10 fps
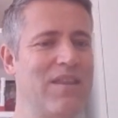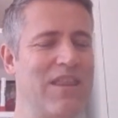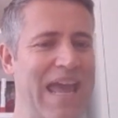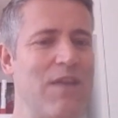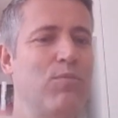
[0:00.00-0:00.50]

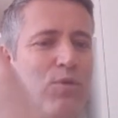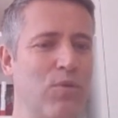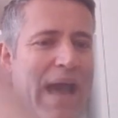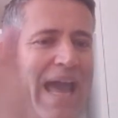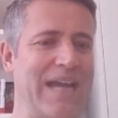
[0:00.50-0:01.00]
they
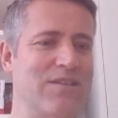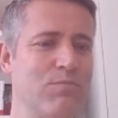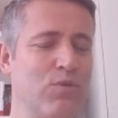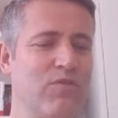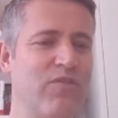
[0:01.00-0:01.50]
will act
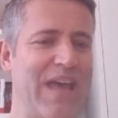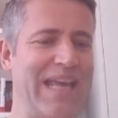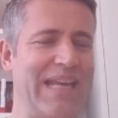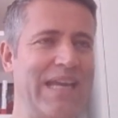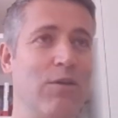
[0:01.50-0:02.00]
more
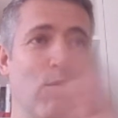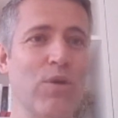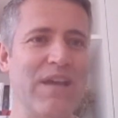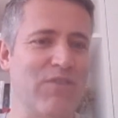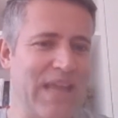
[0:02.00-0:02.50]
fairly,
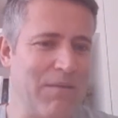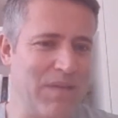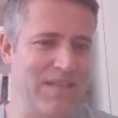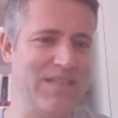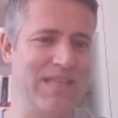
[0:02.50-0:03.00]
whatever that
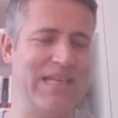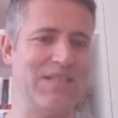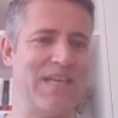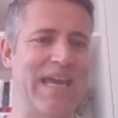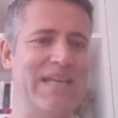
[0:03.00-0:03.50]
means in
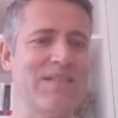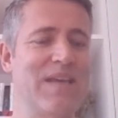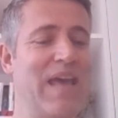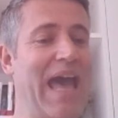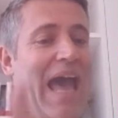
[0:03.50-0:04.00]
this case,
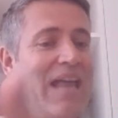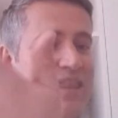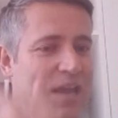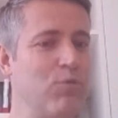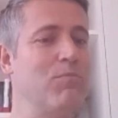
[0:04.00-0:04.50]

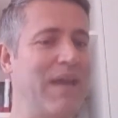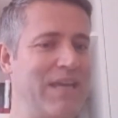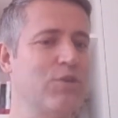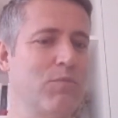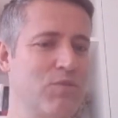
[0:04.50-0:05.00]
and they will
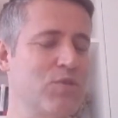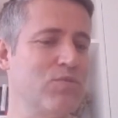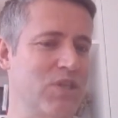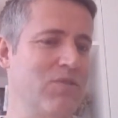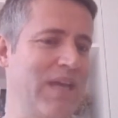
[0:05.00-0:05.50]
make an optional
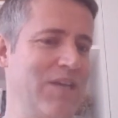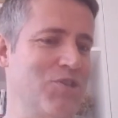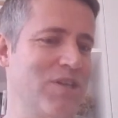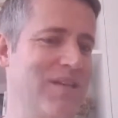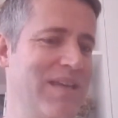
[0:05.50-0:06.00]

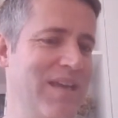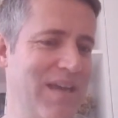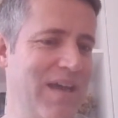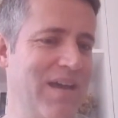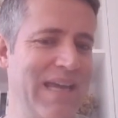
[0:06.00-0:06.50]
donation
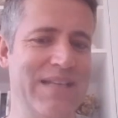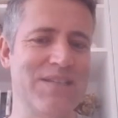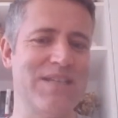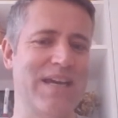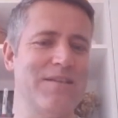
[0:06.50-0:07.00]

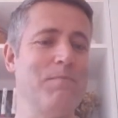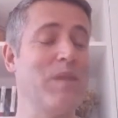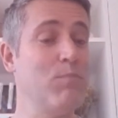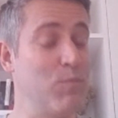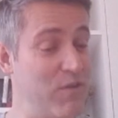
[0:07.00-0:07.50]
instead.
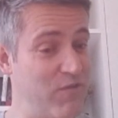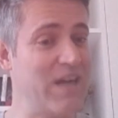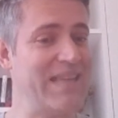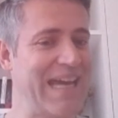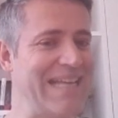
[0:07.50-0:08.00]
But we
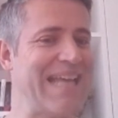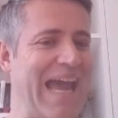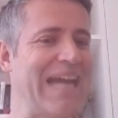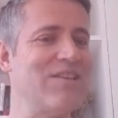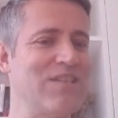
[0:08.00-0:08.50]
find that is
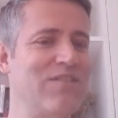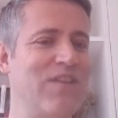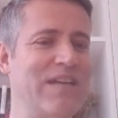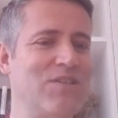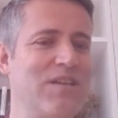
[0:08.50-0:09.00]
actually, in
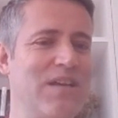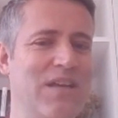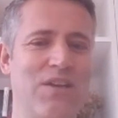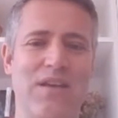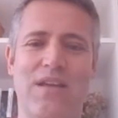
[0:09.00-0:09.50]
fact, a
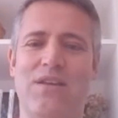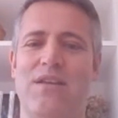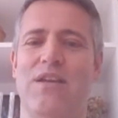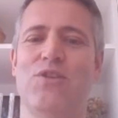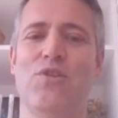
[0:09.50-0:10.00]

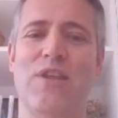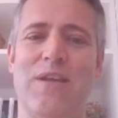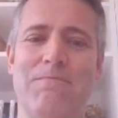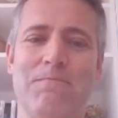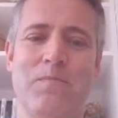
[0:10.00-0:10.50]
good
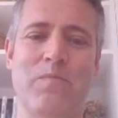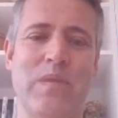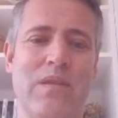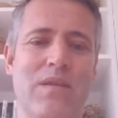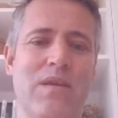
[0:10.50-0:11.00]
thing.
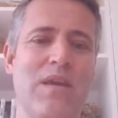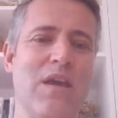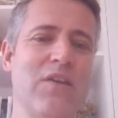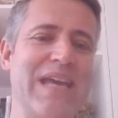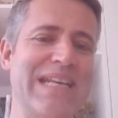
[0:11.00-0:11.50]

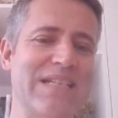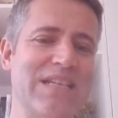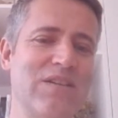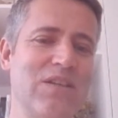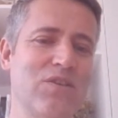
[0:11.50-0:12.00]
Okay, let's
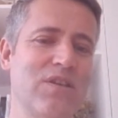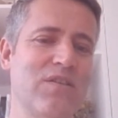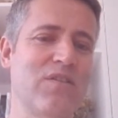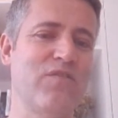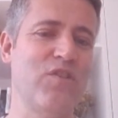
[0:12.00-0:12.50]
look at
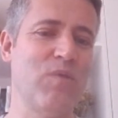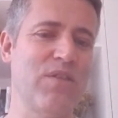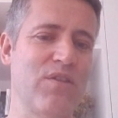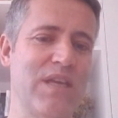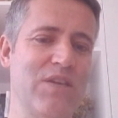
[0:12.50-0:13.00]
a few
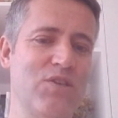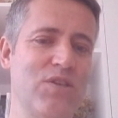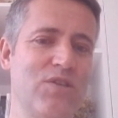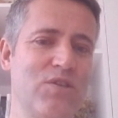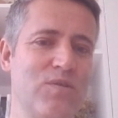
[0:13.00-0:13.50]
other things you
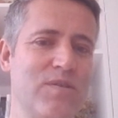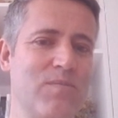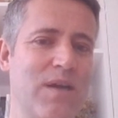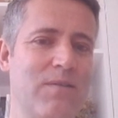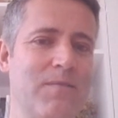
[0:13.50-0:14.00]
can do as
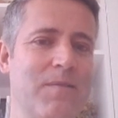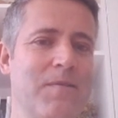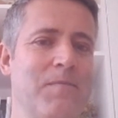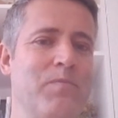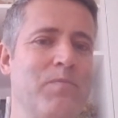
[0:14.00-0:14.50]
well.